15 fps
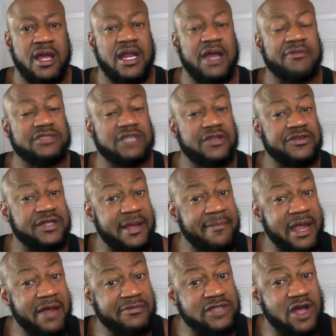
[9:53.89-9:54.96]
That was another thing. That
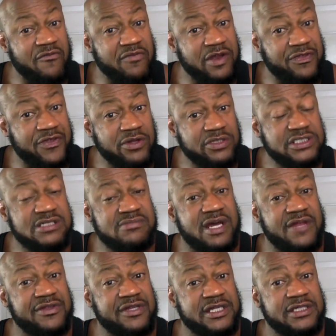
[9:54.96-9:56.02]
man was offering a
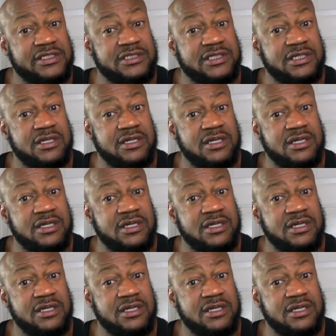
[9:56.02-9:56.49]
13-month lease,